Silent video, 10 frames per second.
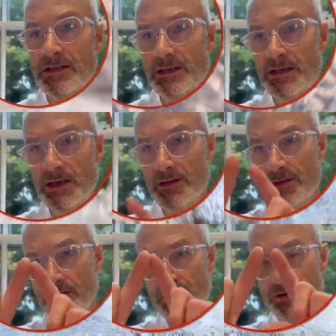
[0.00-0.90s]
you know,
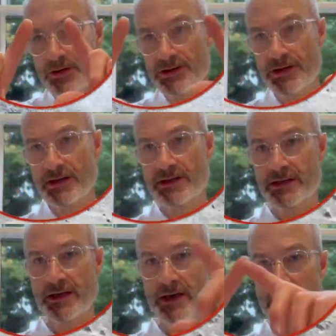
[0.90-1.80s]
there is this
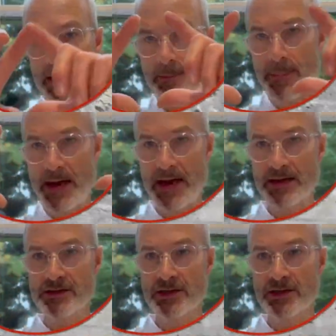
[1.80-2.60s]
pad